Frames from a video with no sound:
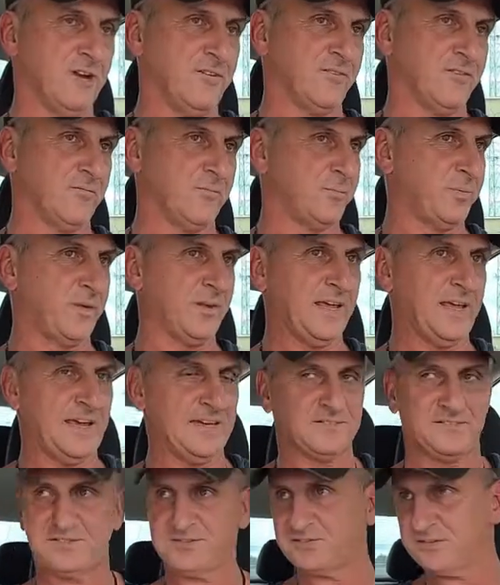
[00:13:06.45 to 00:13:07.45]
Life of
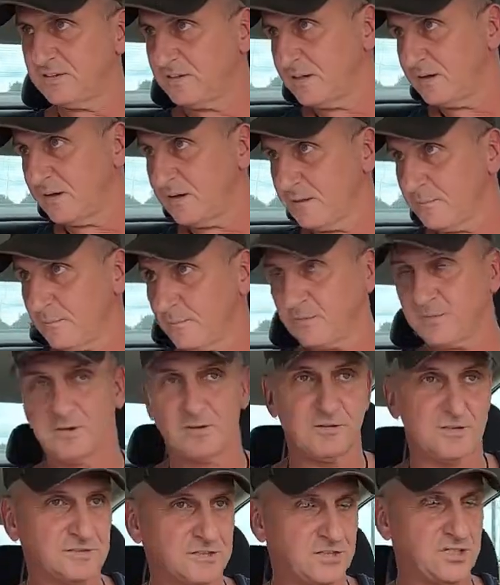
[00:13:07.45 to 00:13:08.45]
Plants.
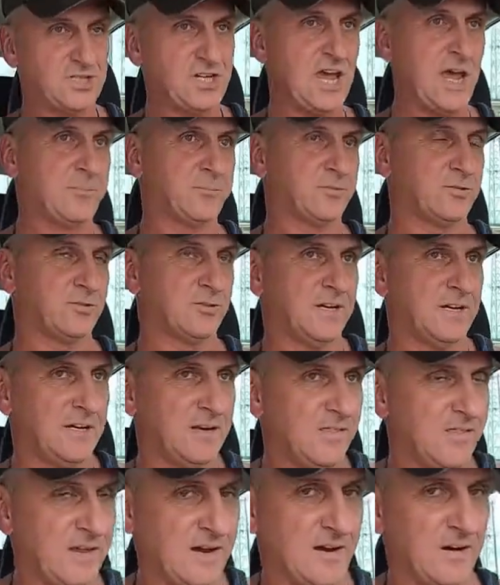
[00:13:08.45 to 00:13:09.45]
There is a chapter
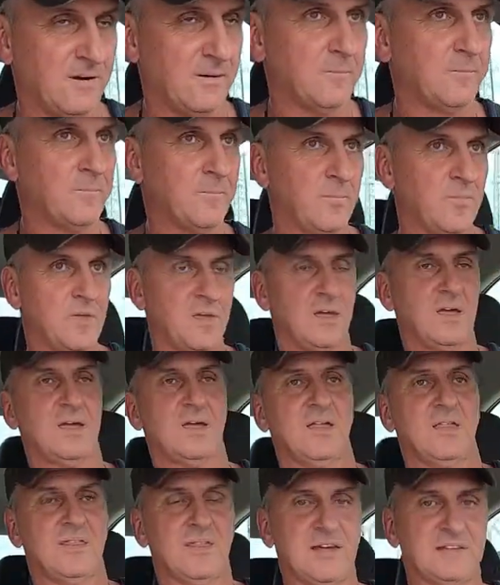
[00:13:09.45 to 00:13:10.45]
in there
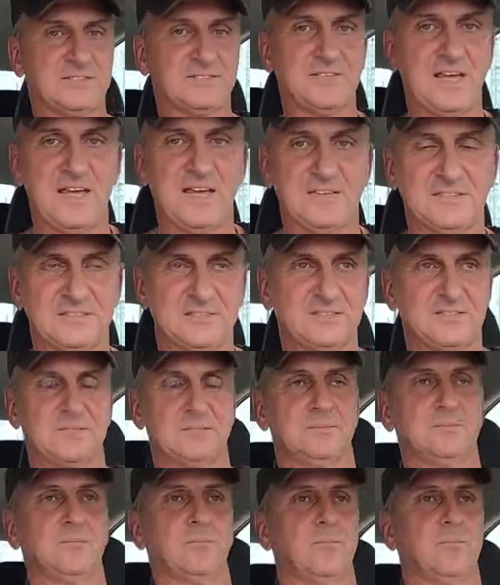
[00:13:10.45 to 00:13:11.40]
that says,